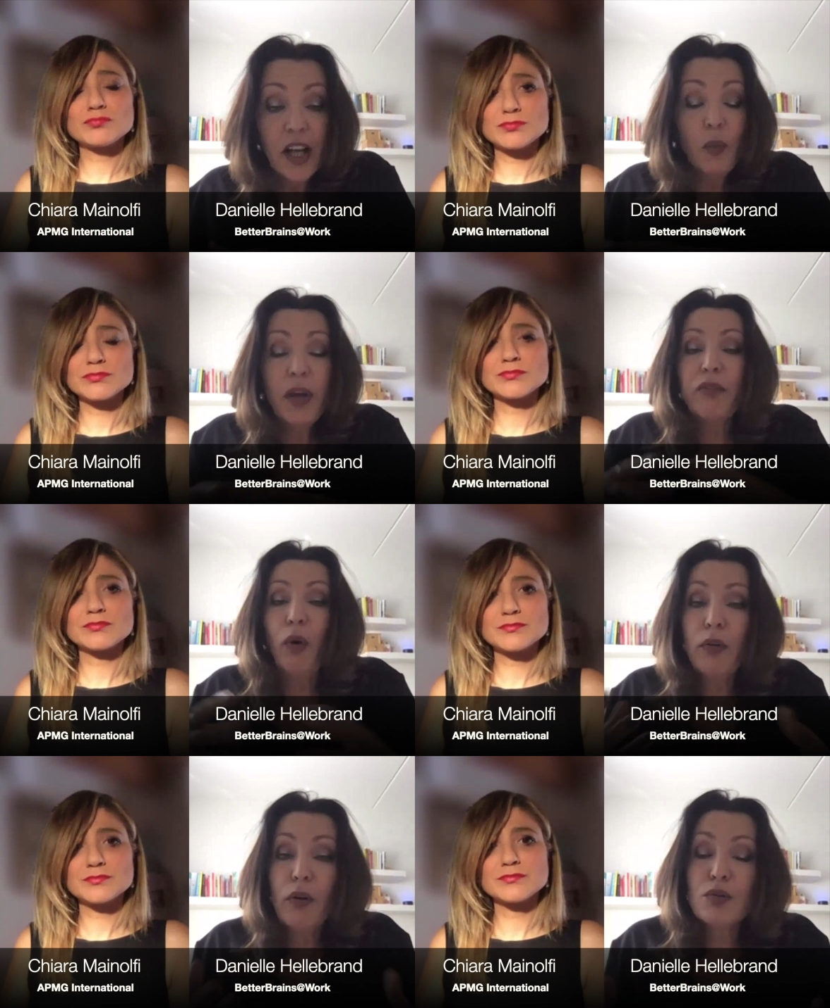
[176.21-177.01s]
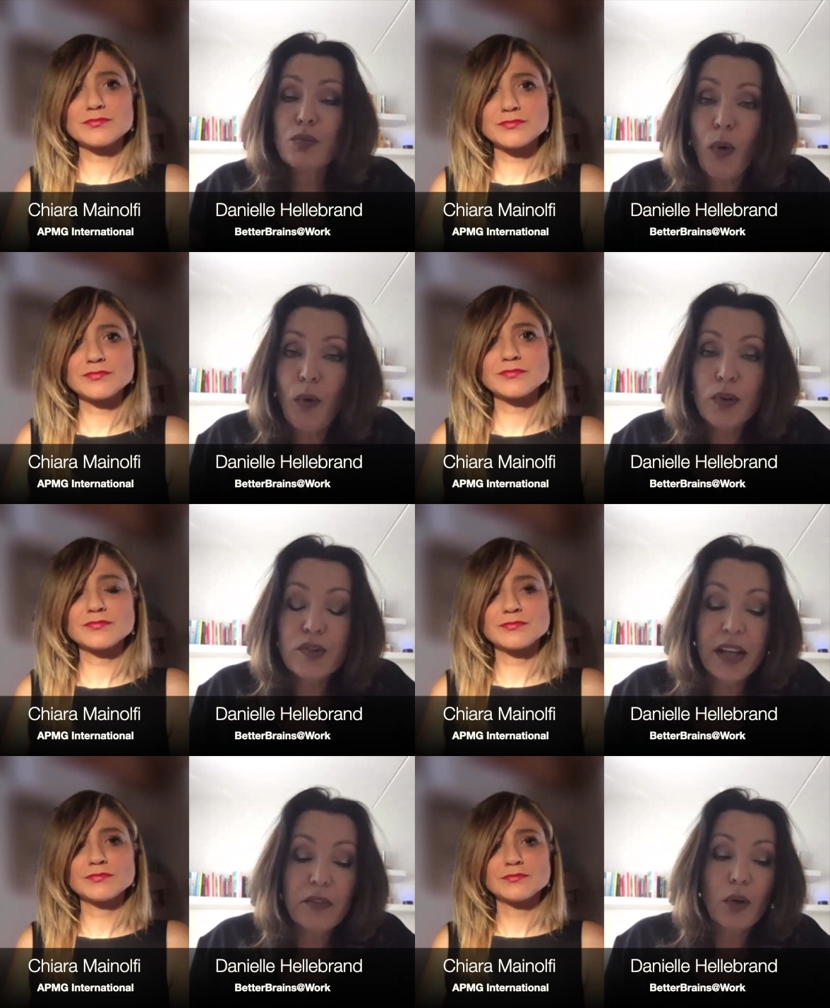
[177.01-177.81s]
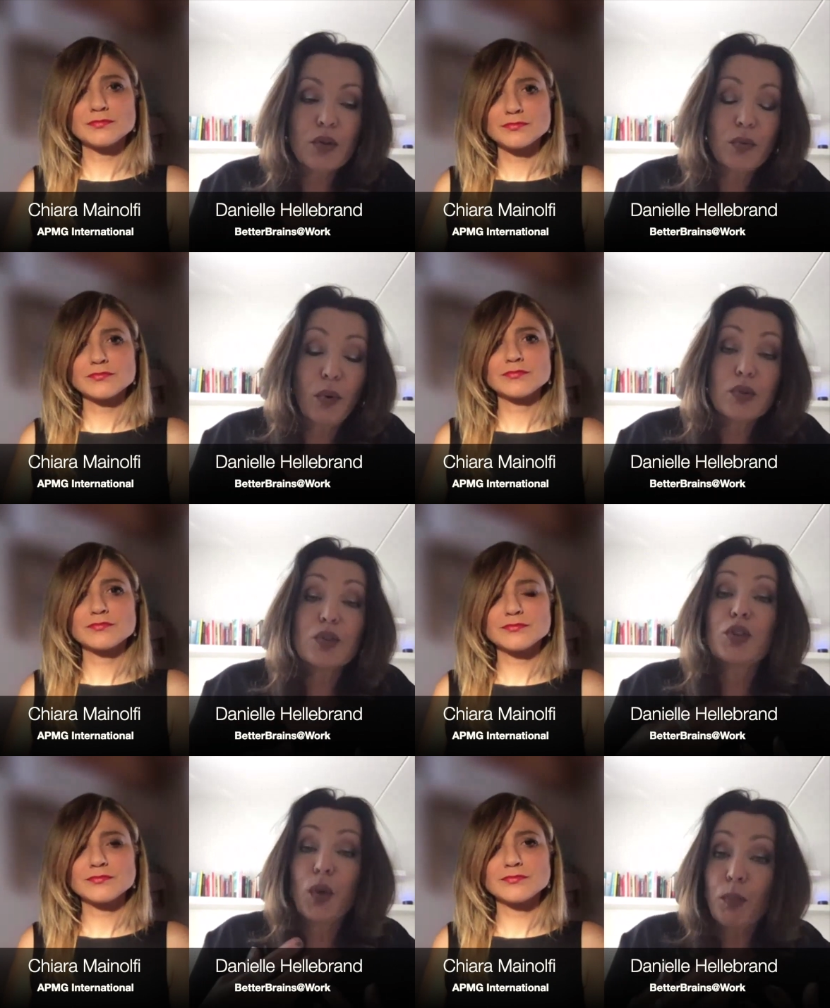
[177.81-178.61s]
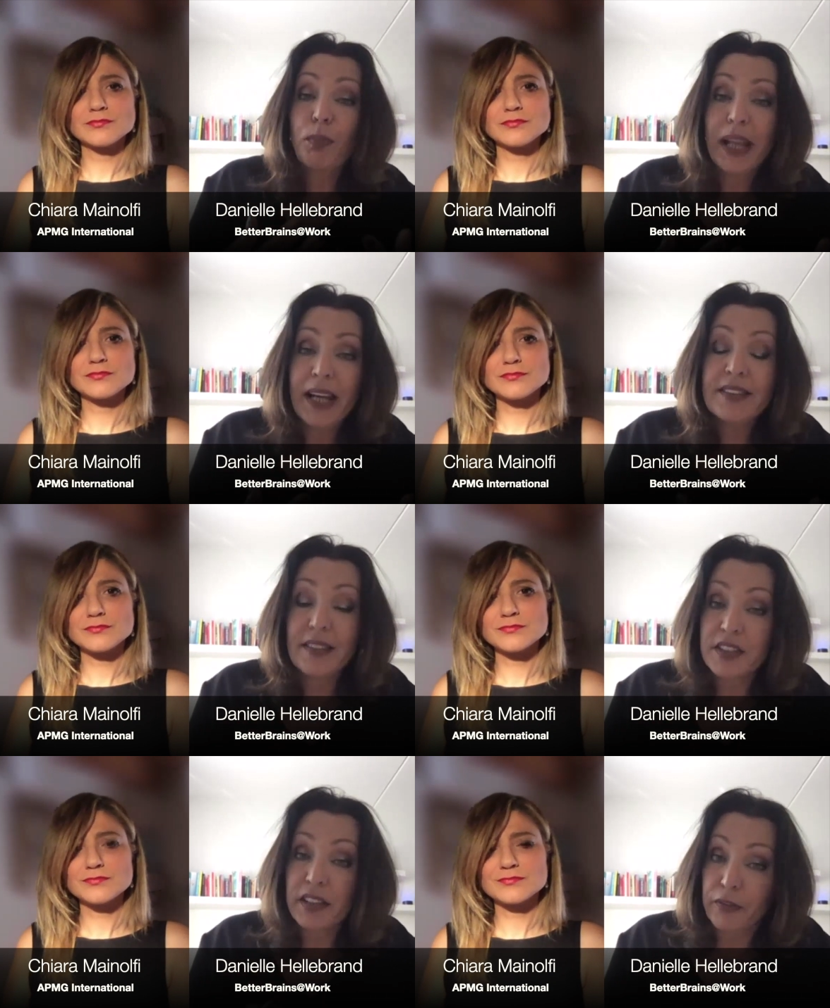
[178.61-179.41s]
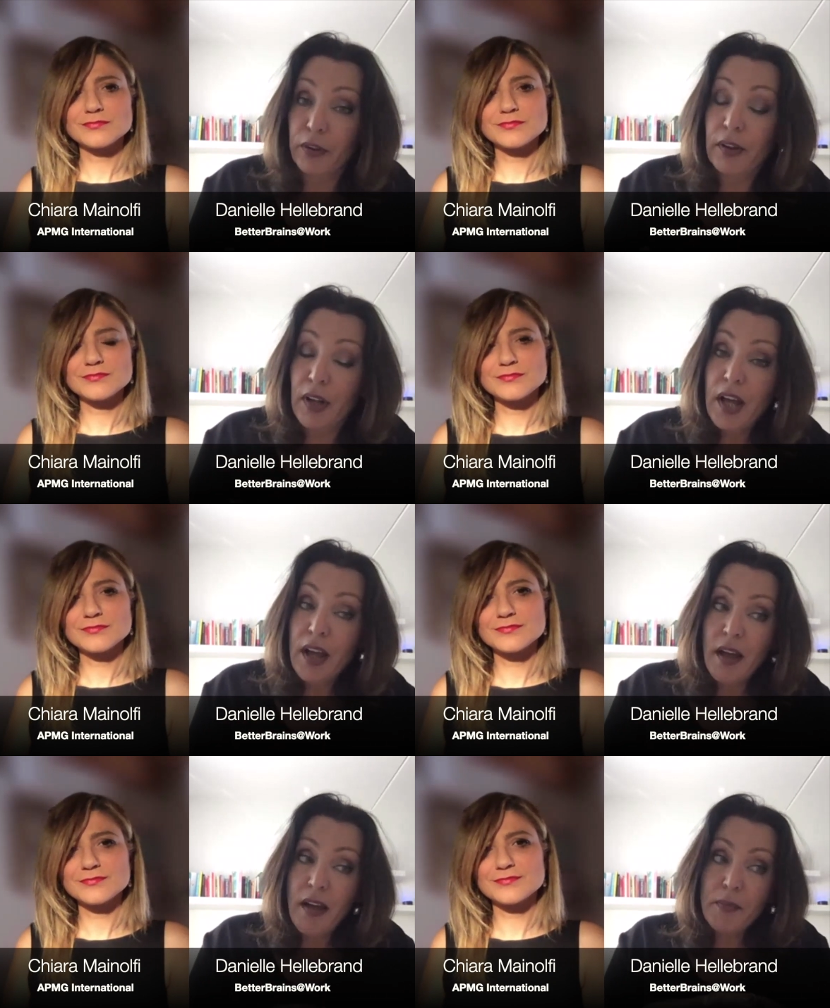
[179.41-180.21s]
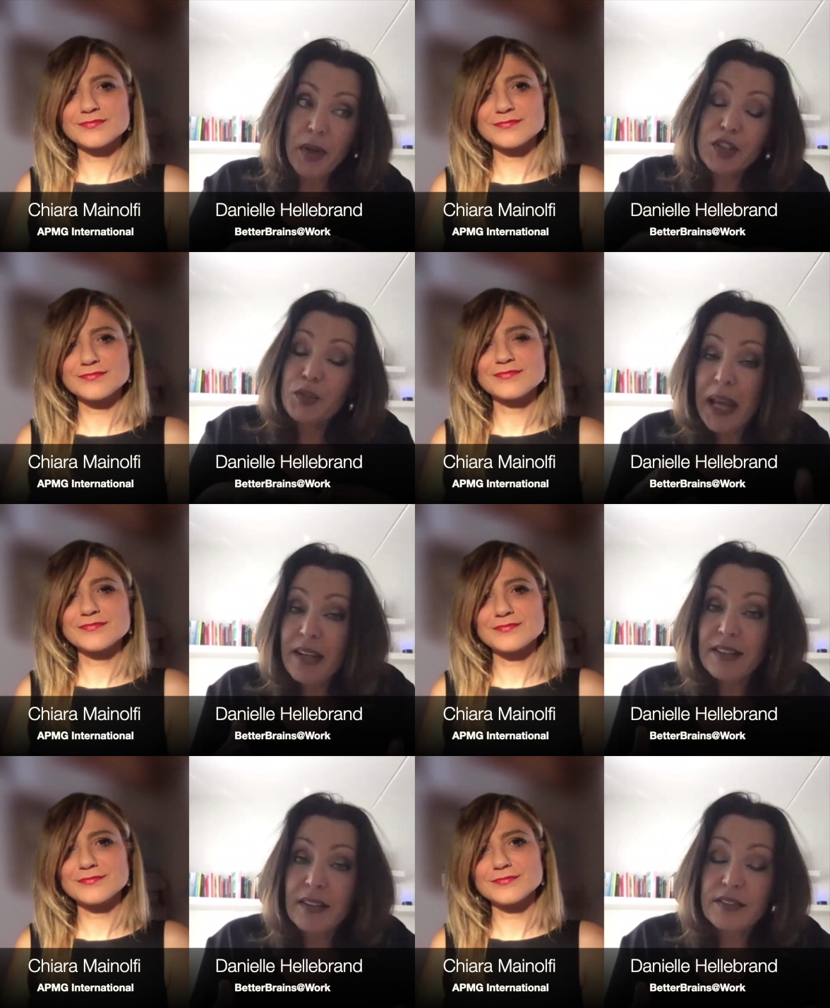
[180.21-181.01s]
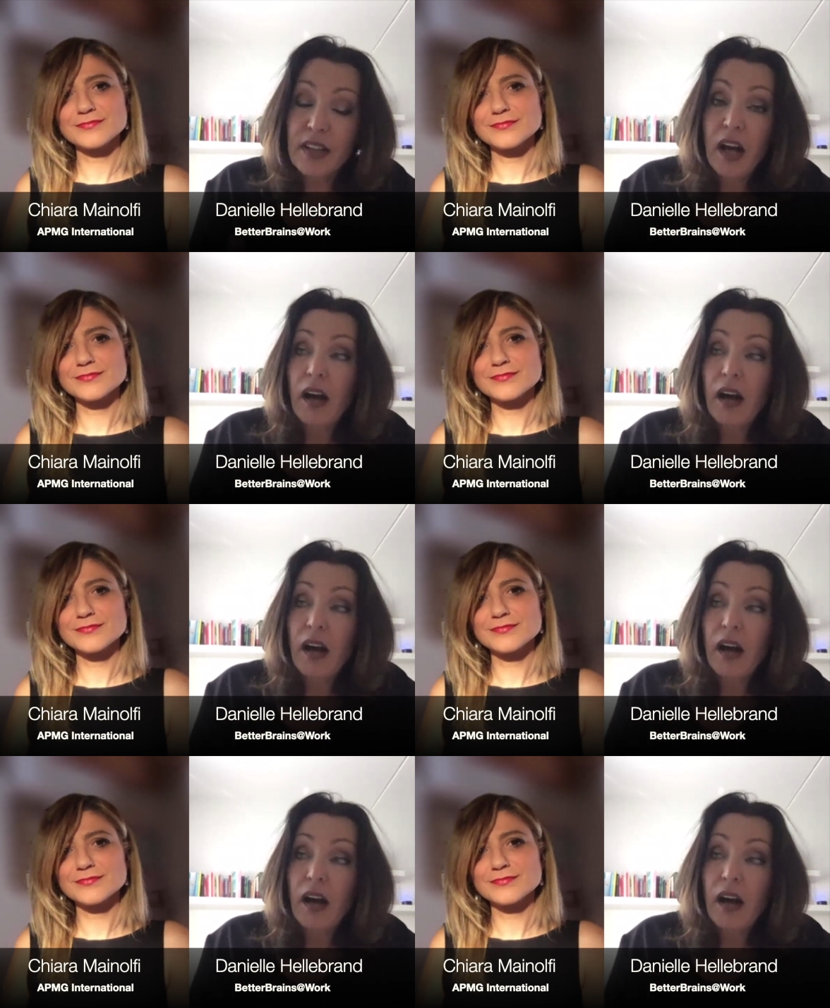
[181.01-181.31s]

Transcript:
Speaker 1: We have all those roles, and those roles took place in several spaces.